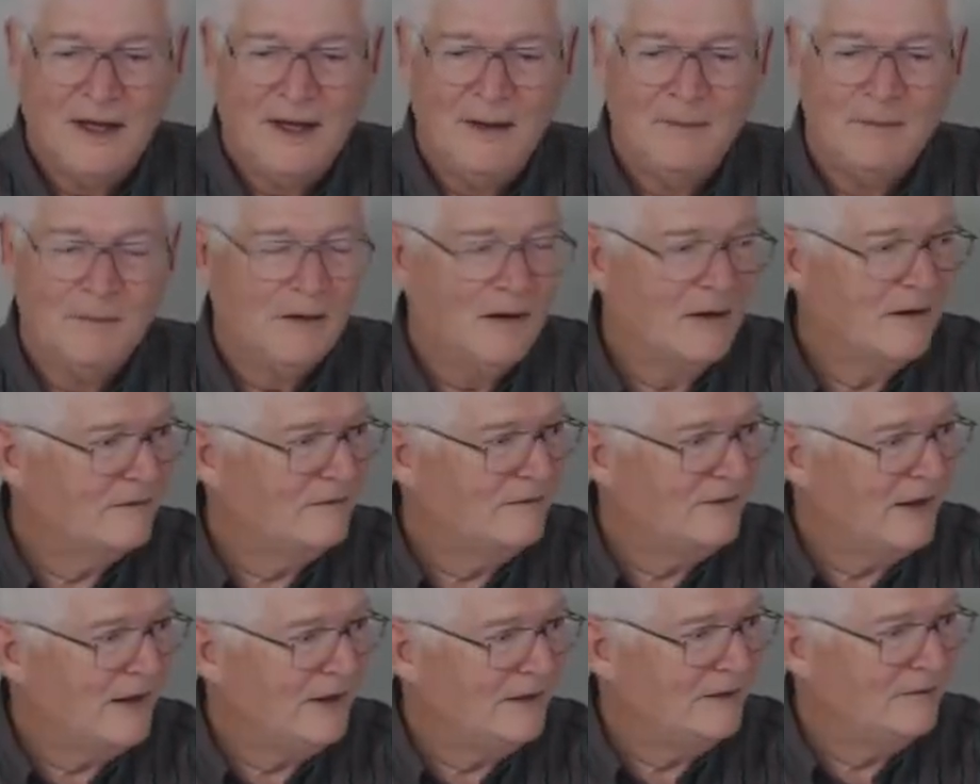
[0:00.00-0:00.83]
I
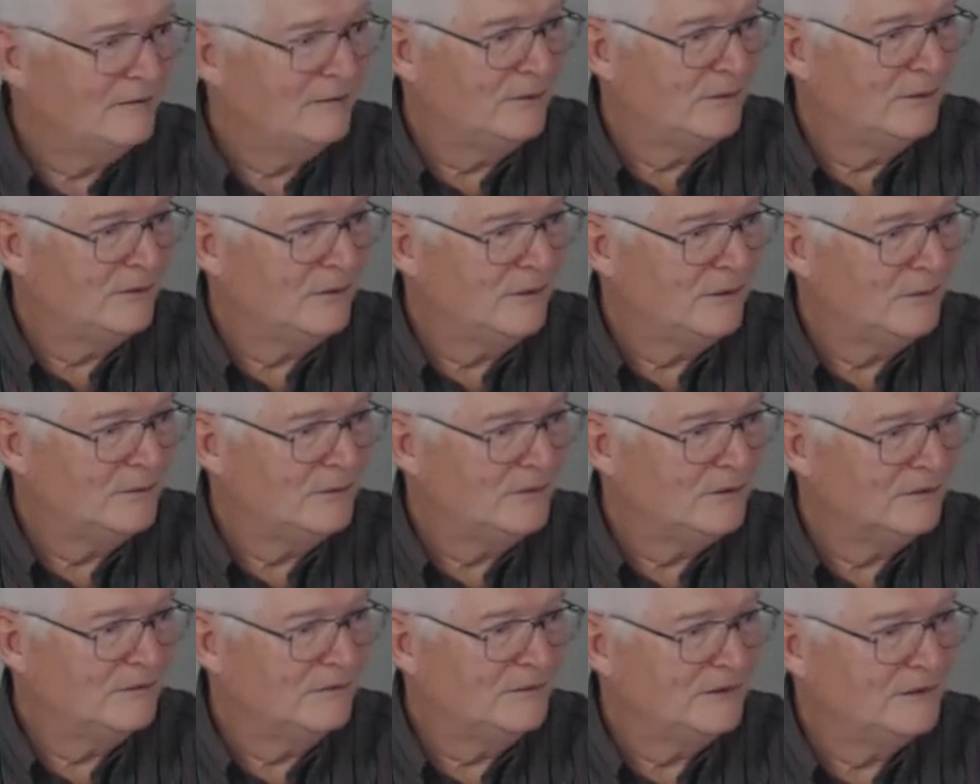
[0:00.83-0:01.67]
modified the
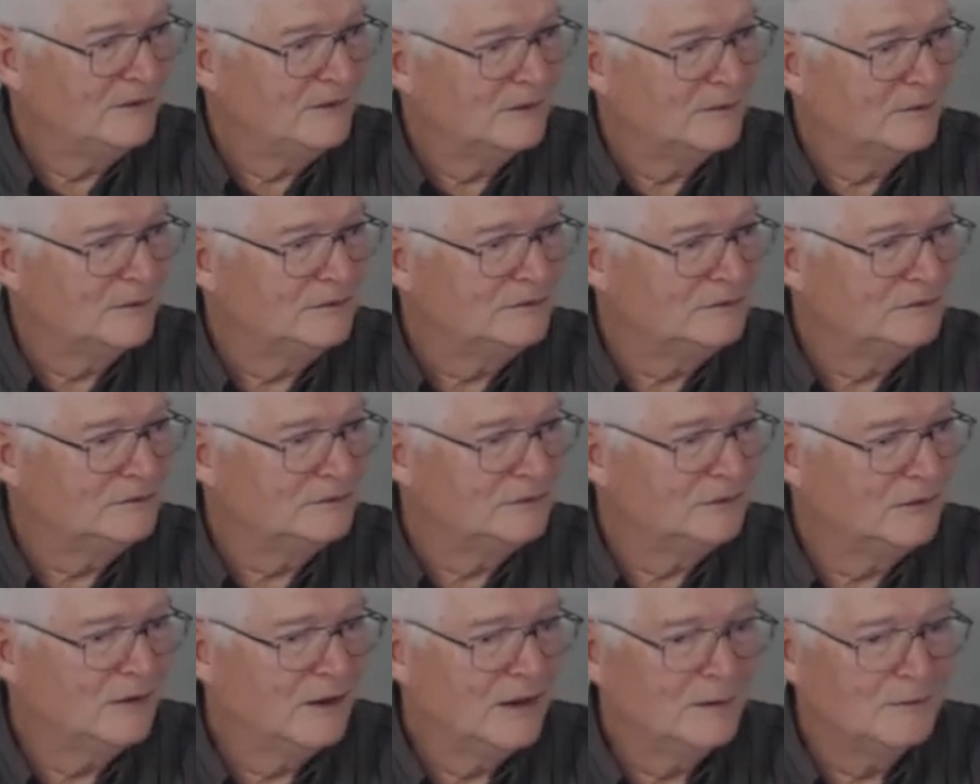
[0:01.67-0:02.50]
form to fit the
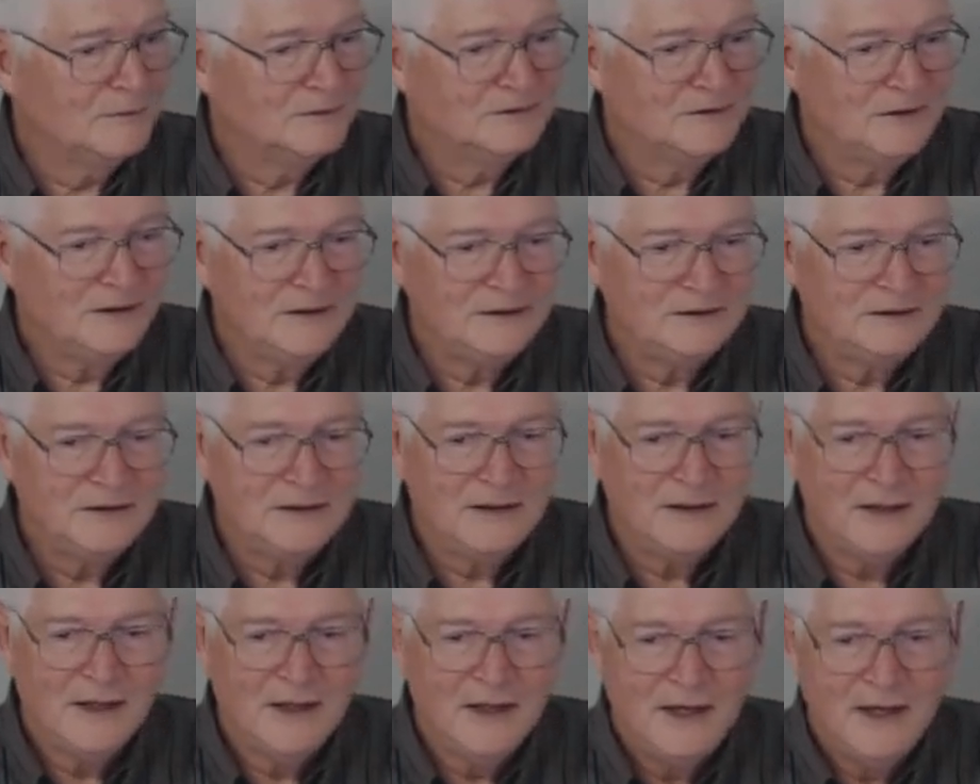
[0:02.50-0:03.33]
Christian school I was
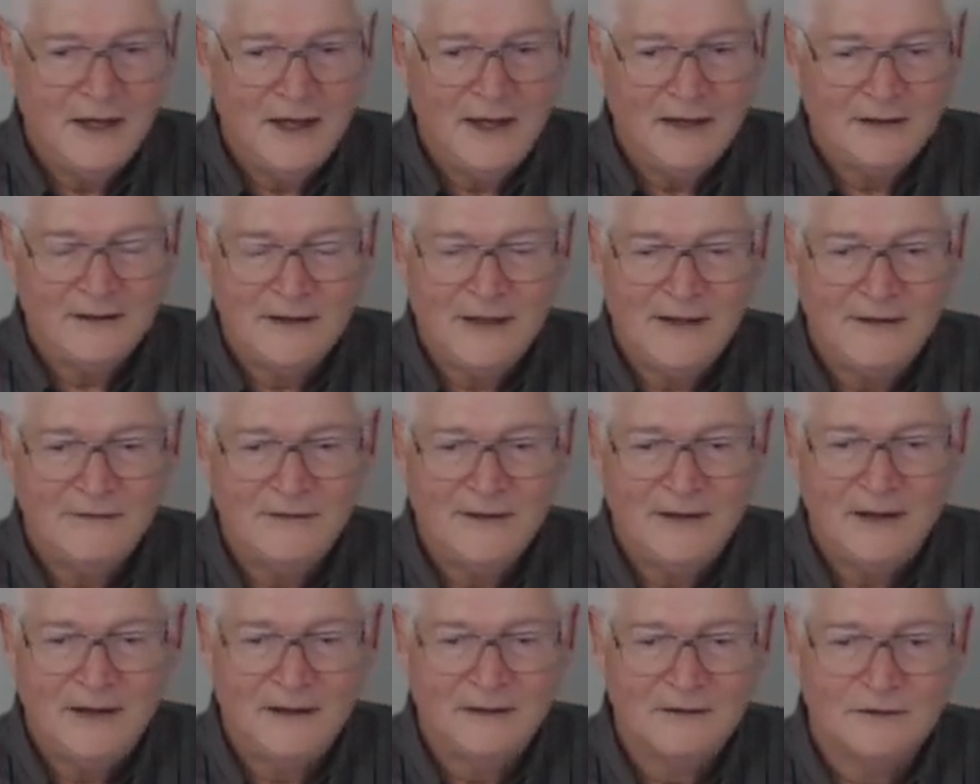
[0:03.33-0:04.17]
teaching and
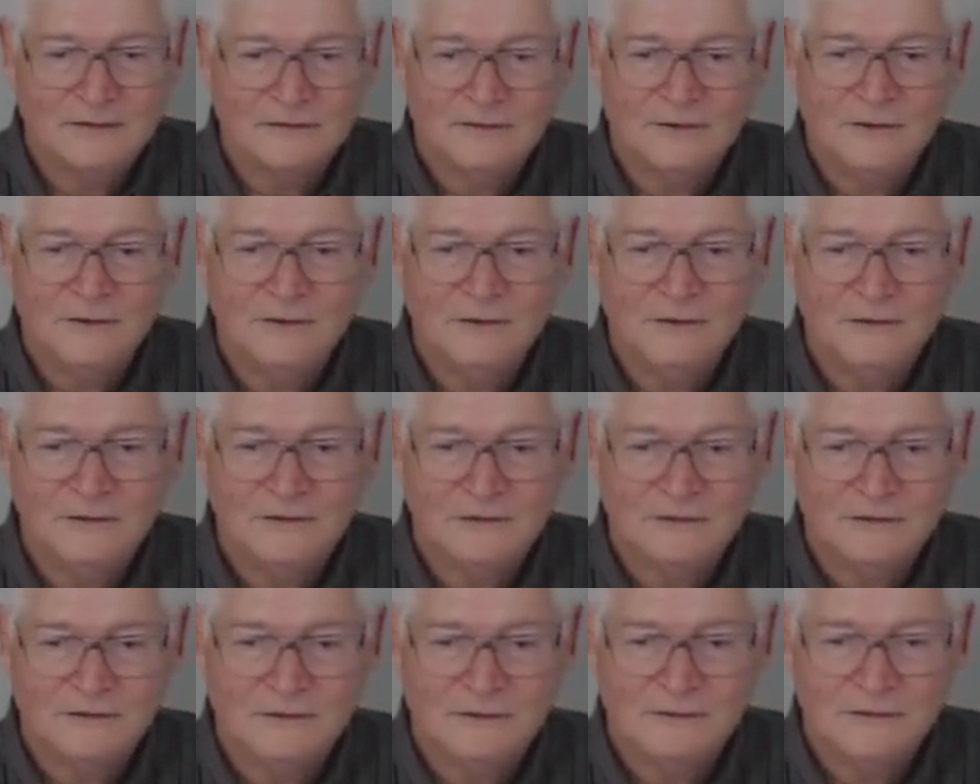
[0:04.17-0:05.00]
gave it out to
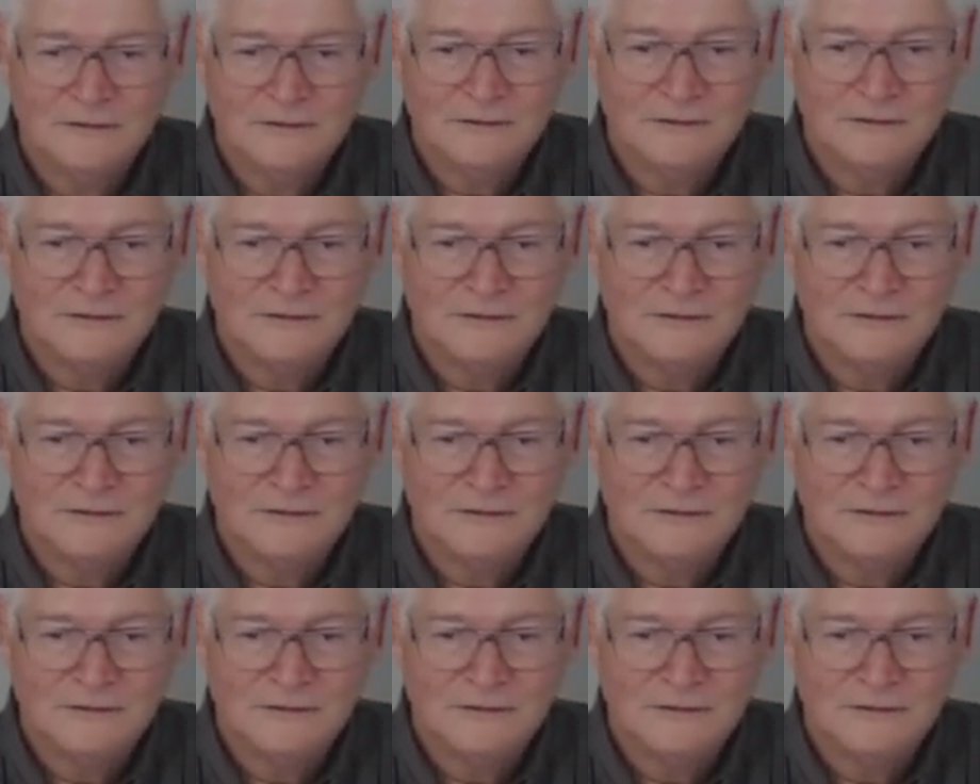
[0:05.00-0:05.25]
students